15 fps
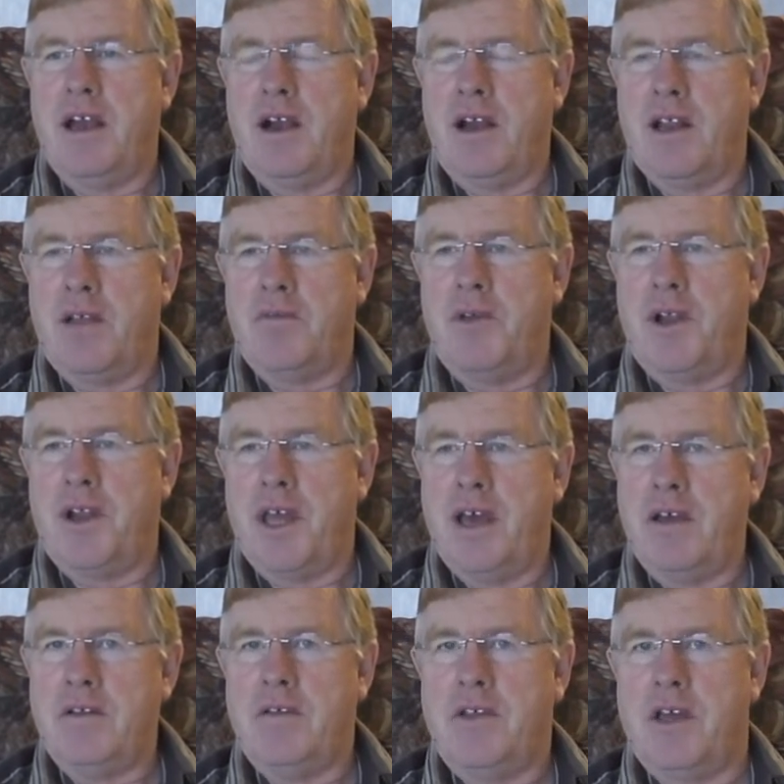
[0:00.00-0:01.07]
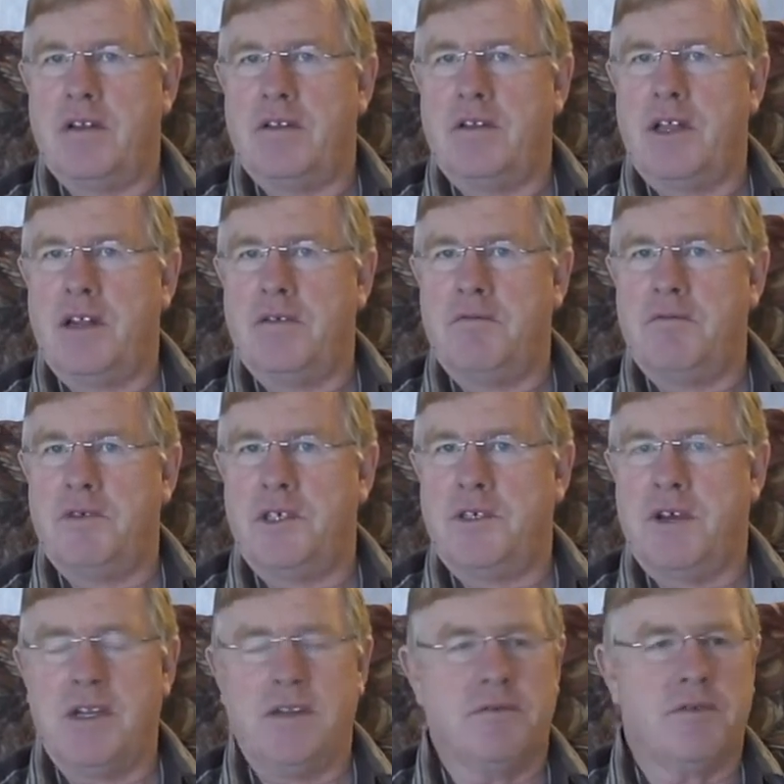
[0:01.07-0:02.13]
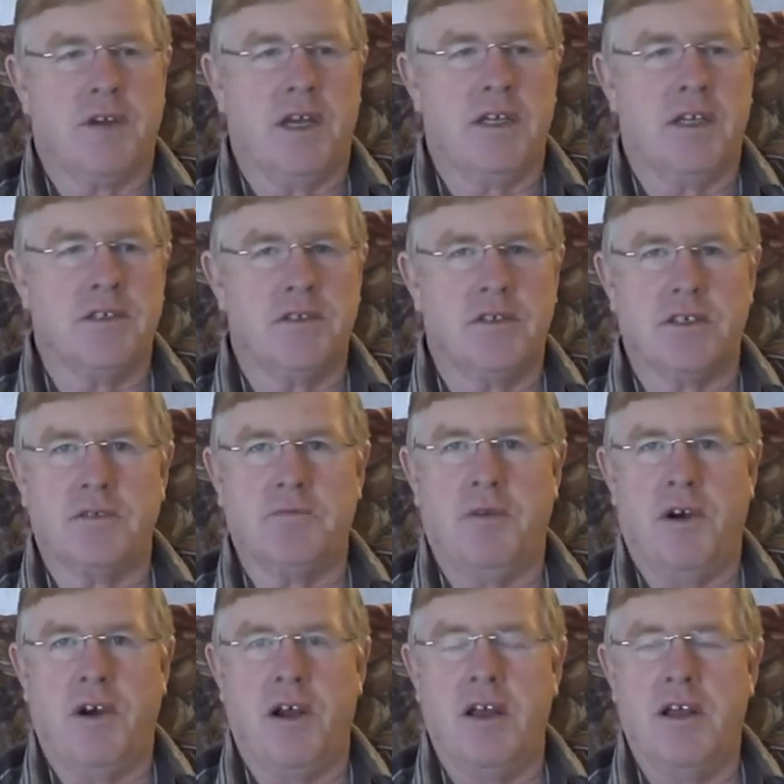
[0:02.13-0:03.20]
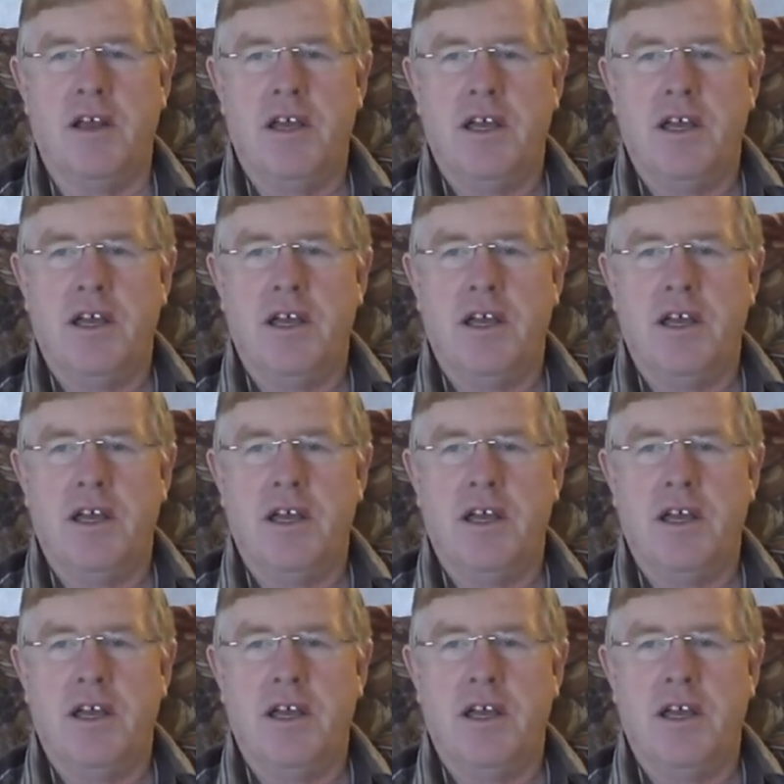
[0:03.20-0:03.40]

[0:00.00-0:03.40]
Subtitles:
I'm not out of that. That restraint of trade doesn't expire.